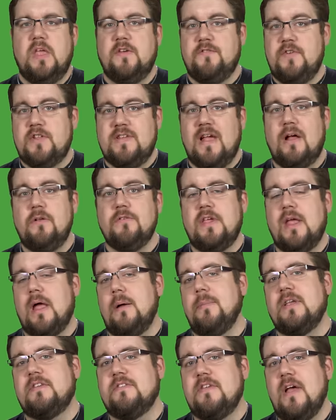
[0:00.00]
If it sounds like
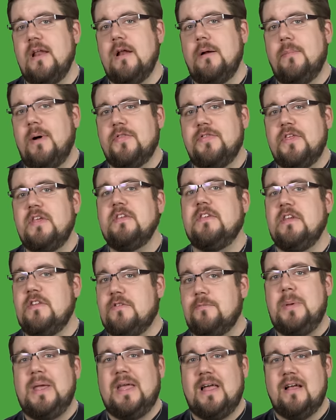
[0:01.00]
I'm excited about this,
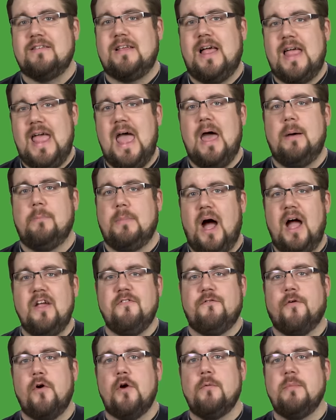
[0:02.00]
it's because I am.
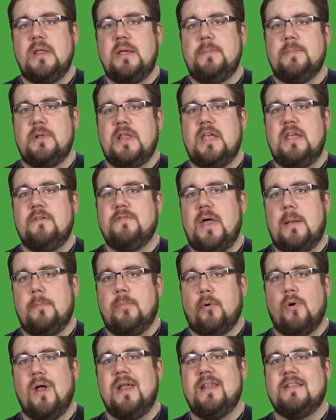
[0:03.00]
I firmly believe
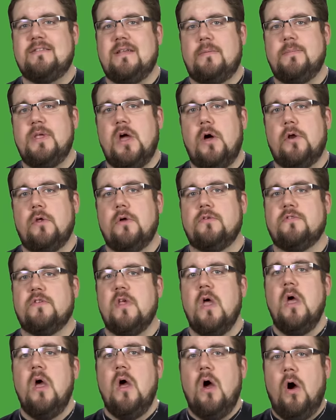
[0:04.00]
that Beretta
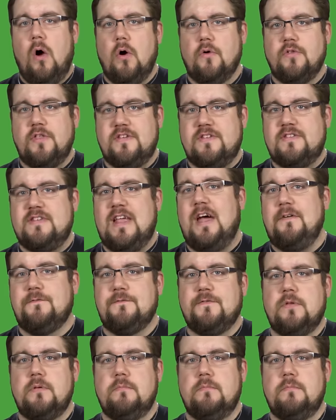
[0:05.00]
semi-autos are the sad